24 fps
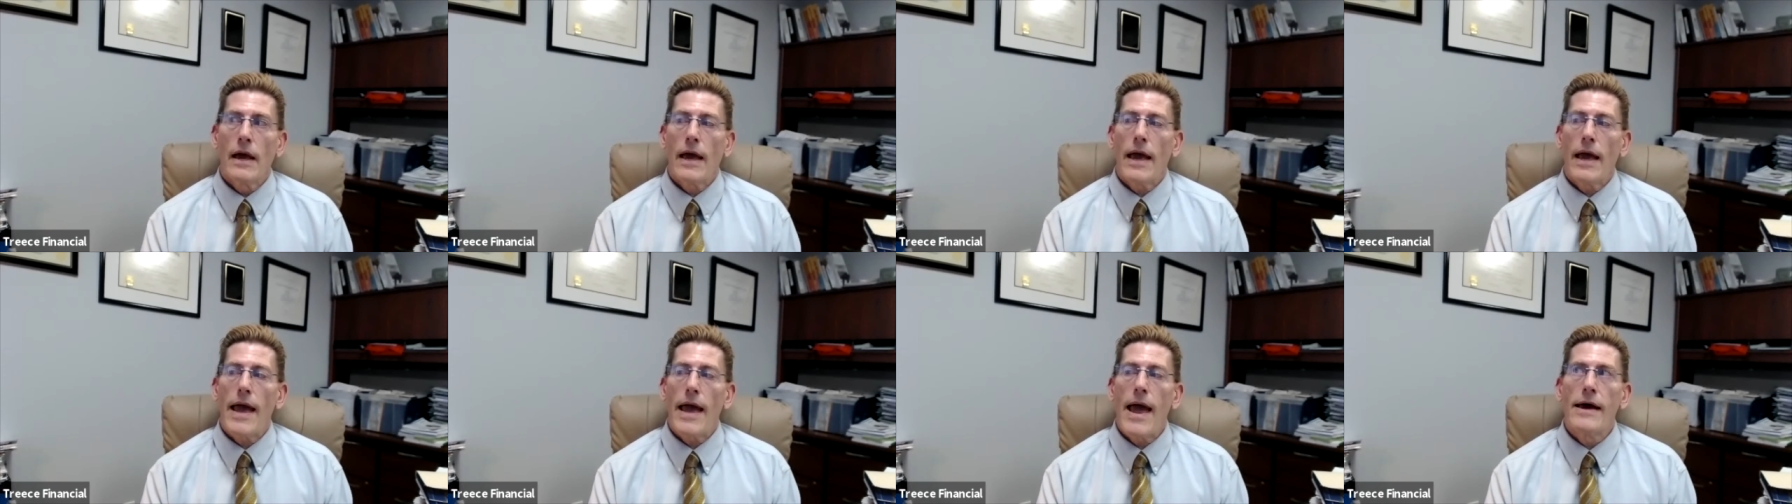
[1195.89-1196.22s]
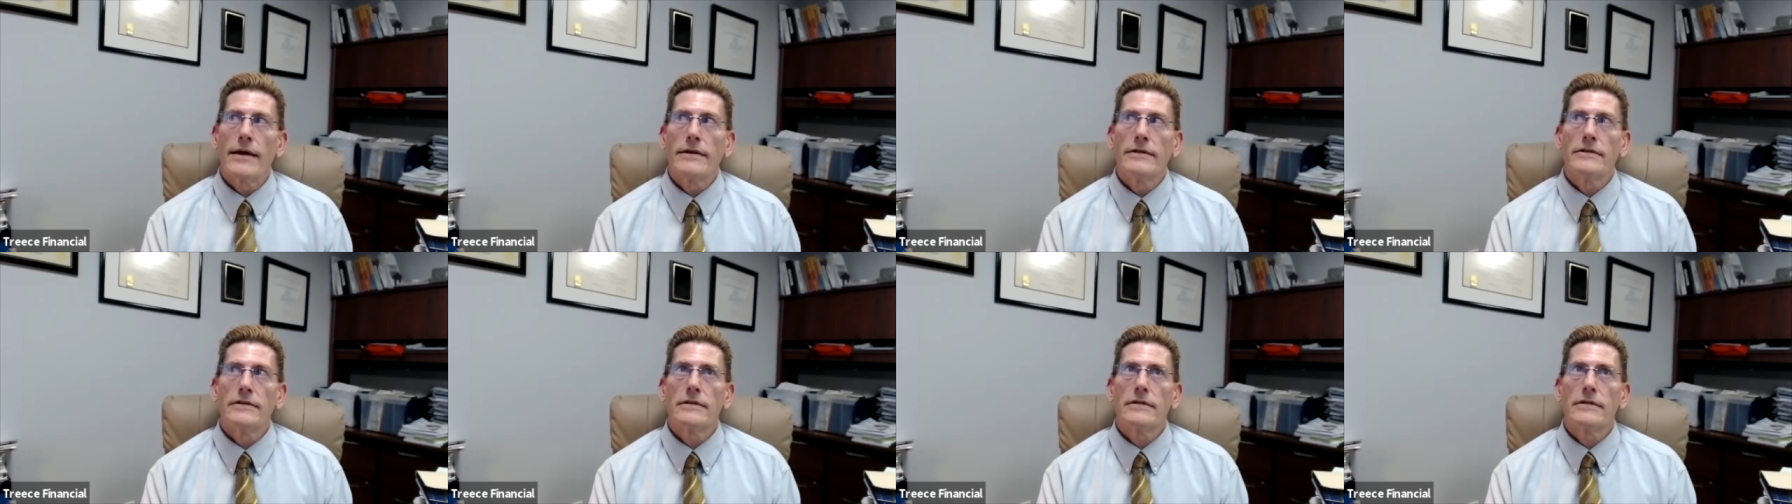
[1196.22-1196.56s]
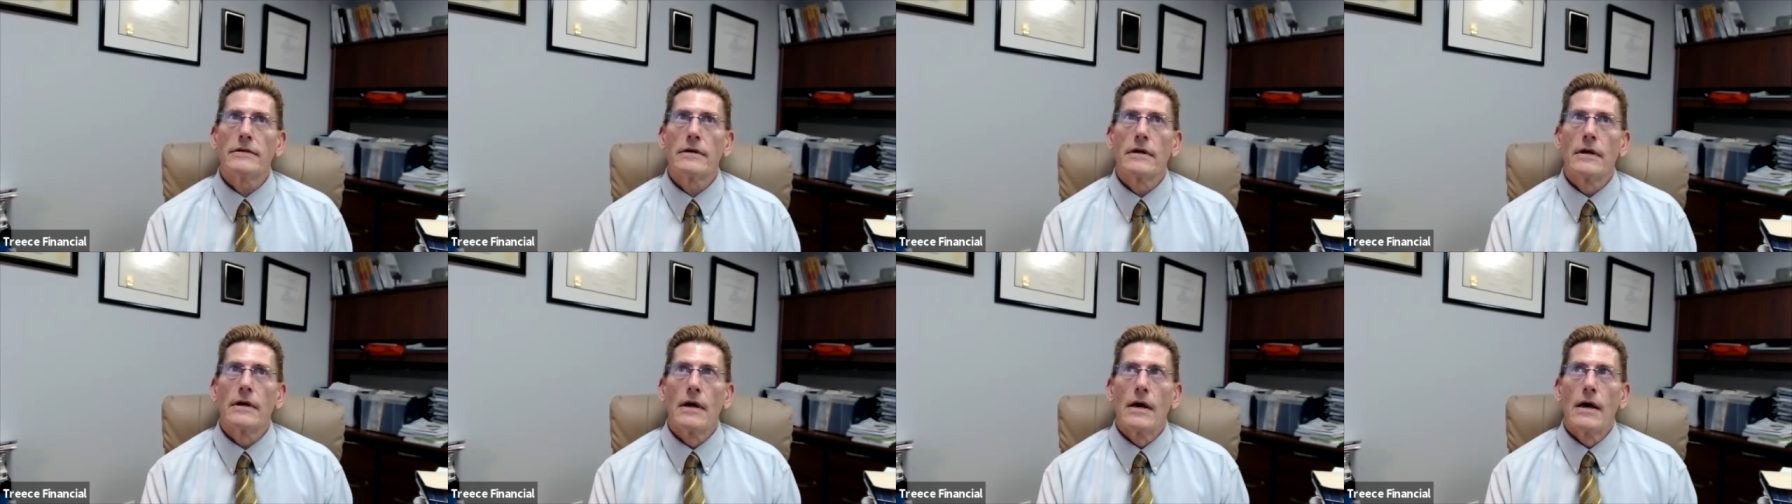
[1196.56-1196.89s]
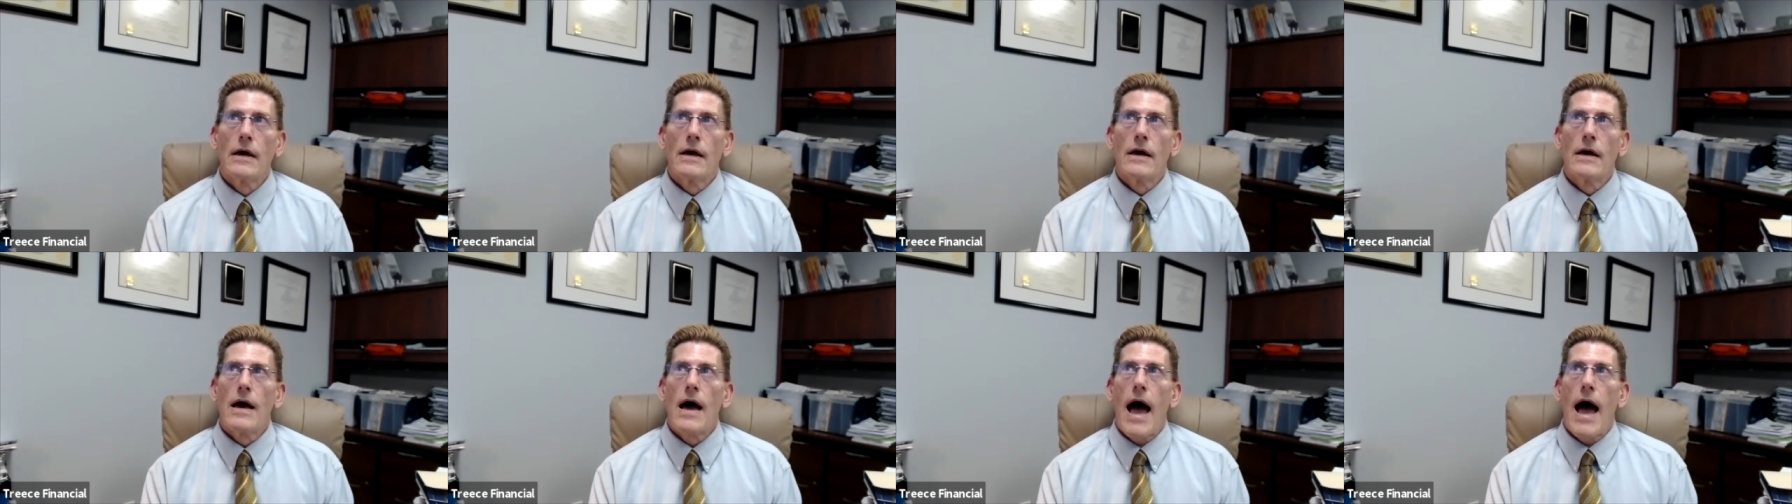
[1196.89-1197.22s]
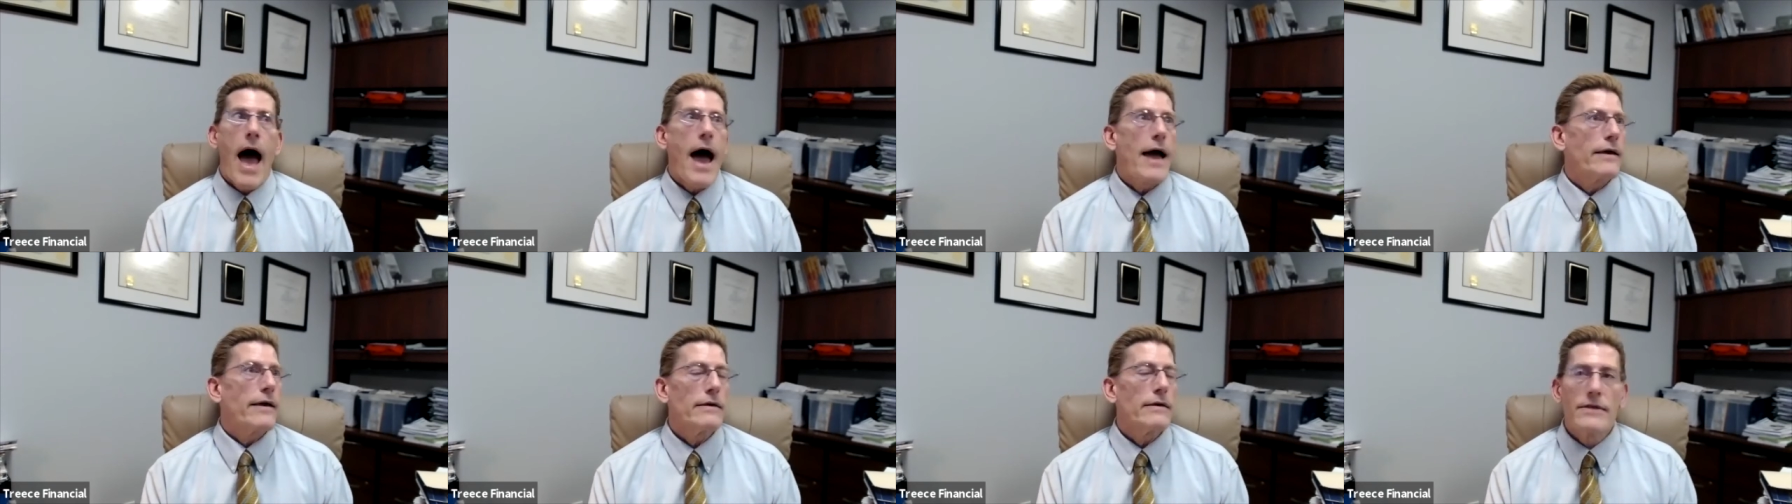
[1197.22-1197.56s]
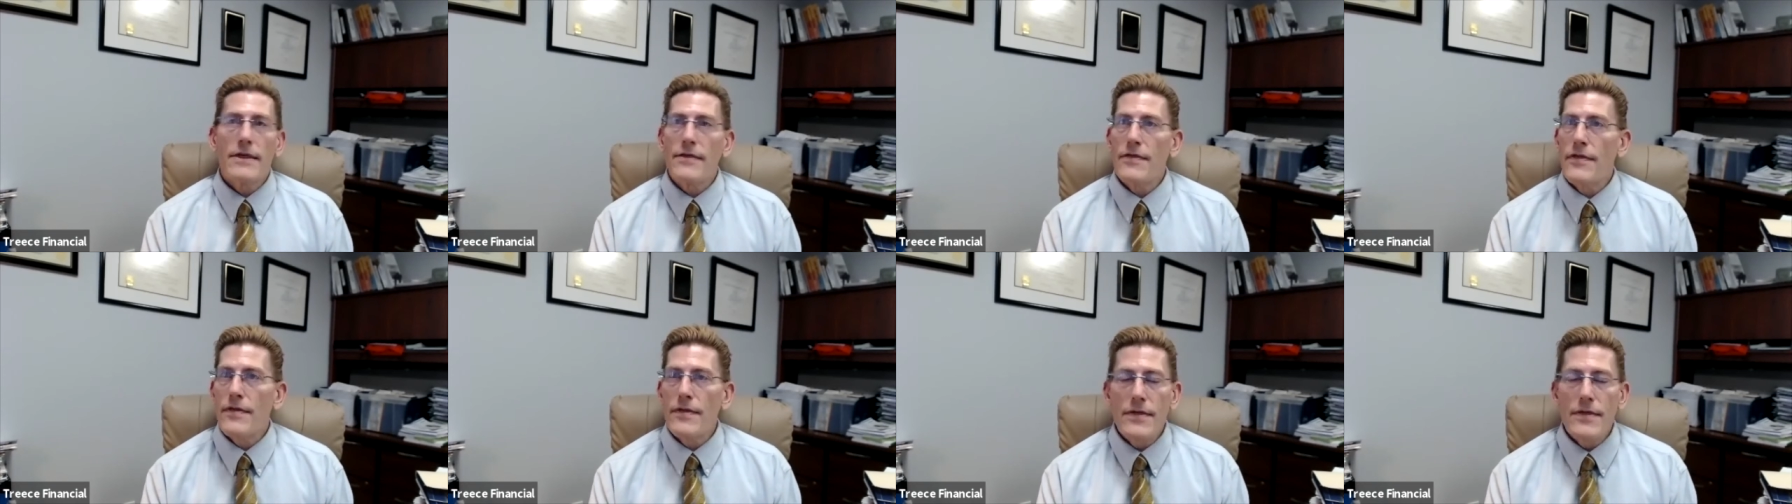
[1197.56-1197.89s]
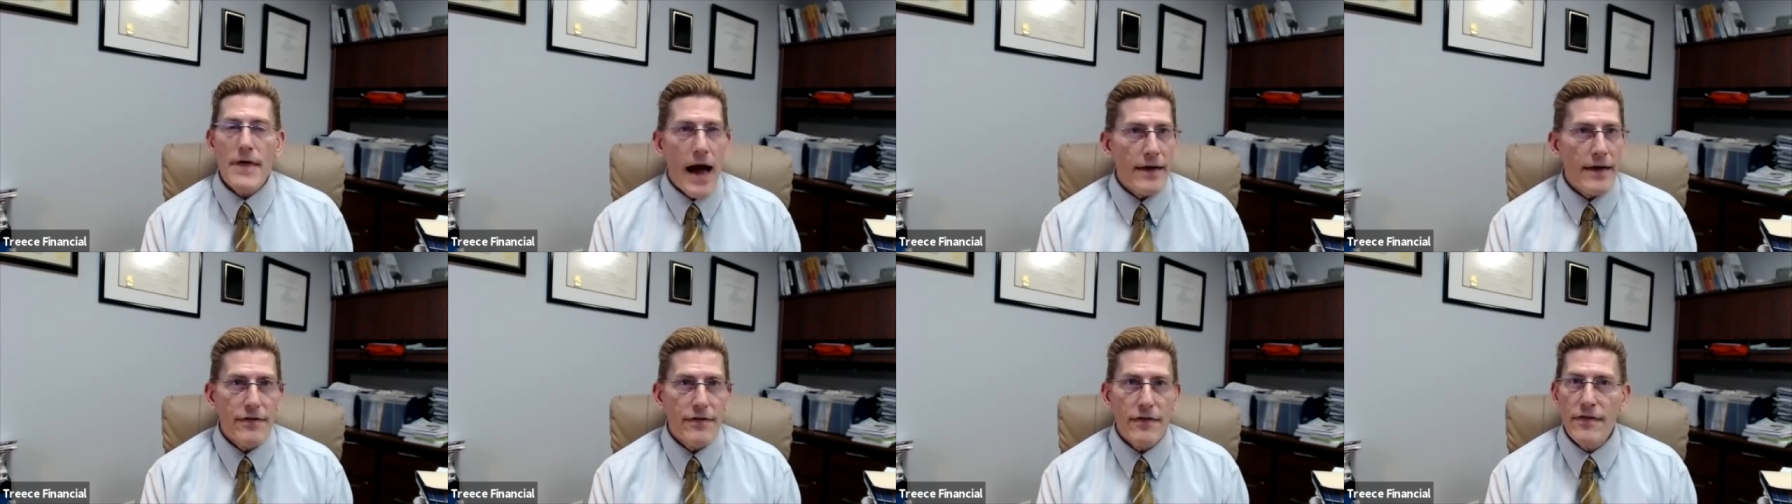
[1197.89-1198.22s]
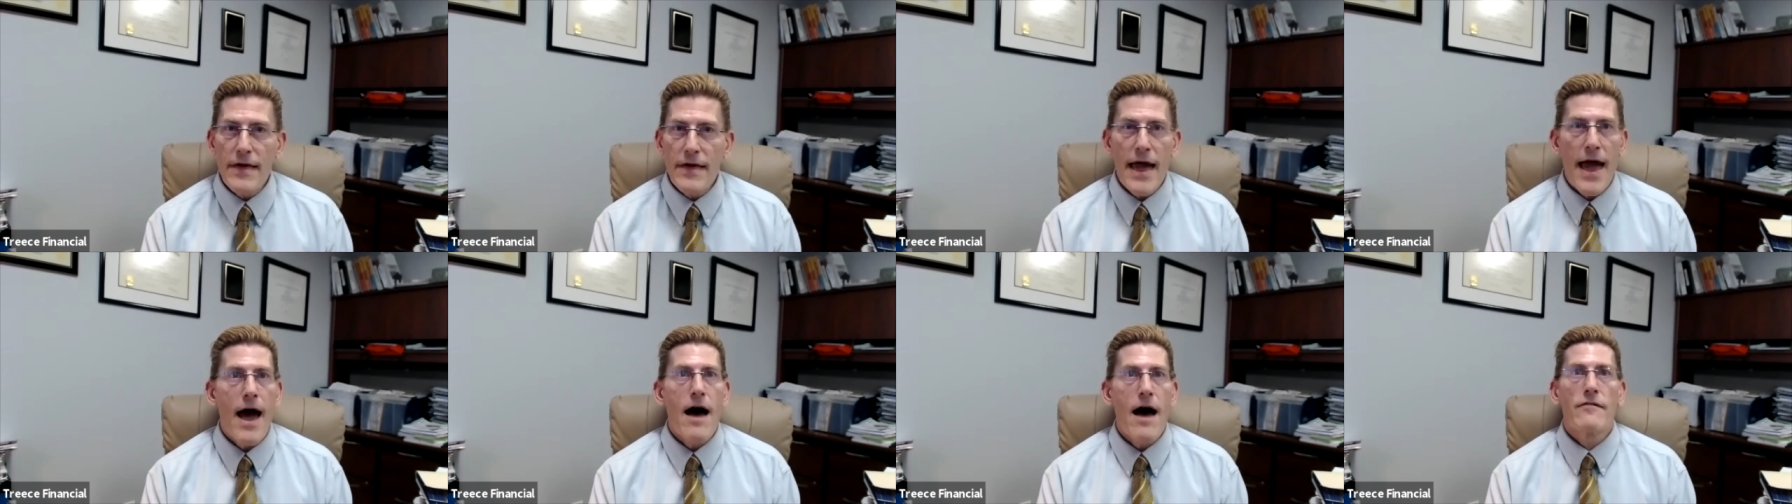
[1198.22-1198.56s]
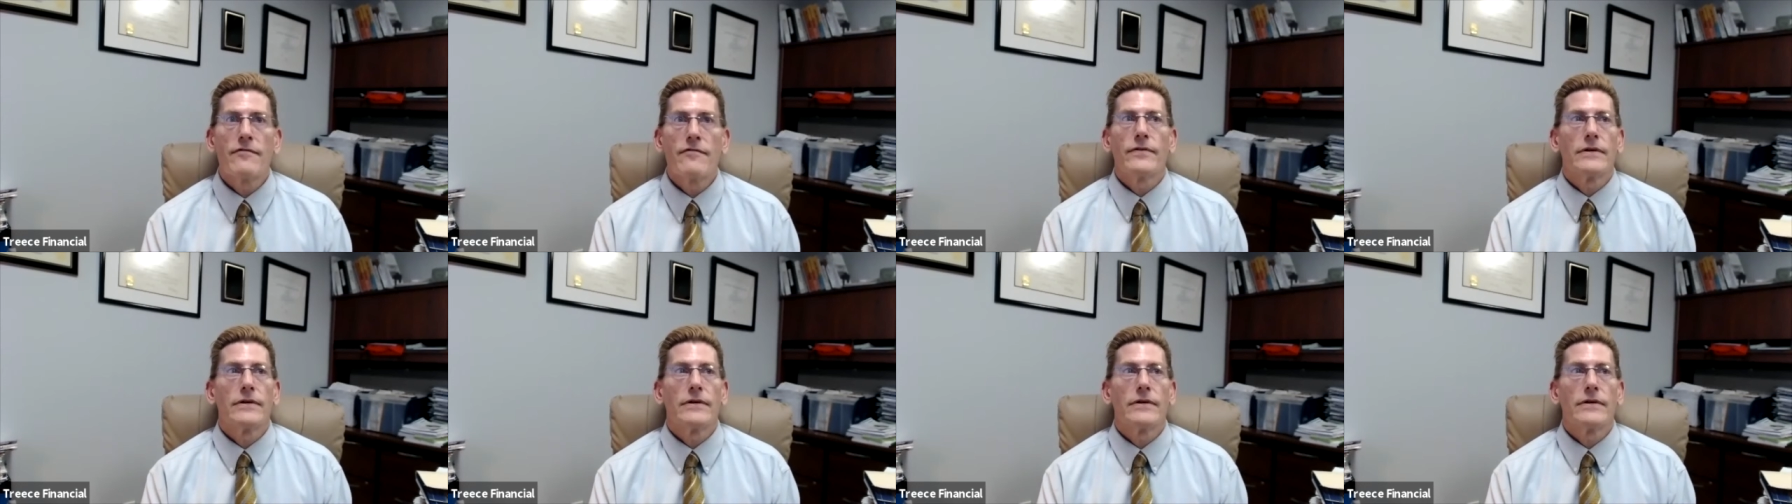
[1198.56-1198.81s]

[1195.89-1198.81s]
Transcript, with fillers: And I, I have